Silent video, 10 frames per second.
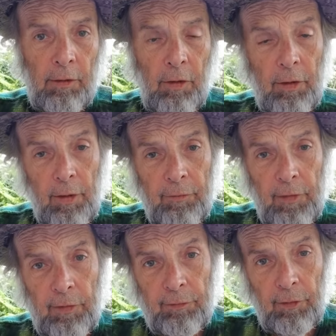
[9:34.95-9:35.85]
Look,
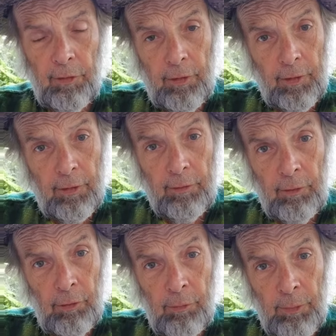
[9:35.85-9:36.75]
Aziz, look,
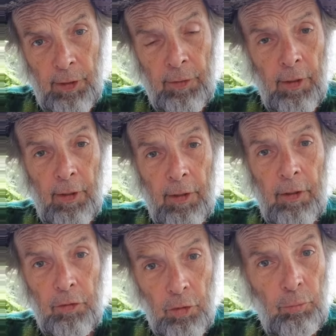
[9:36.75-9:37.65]
old man,
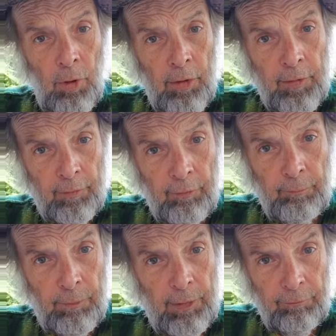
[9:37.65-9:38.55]
you wanted to
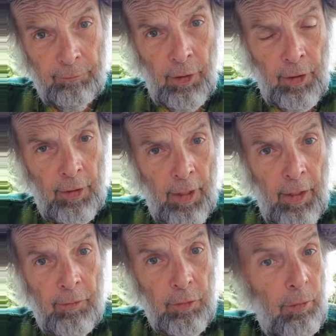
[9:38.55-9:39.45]
be far
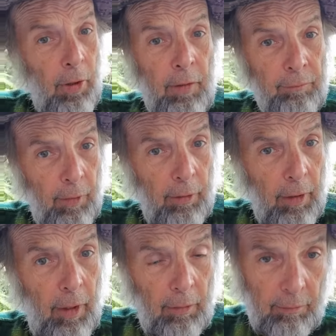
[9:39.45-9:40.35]
out. You are
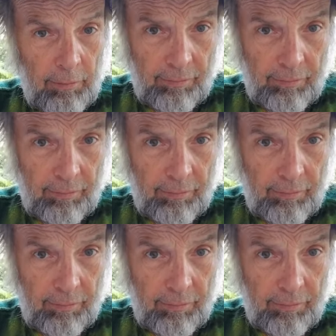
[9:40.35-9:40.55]
far out.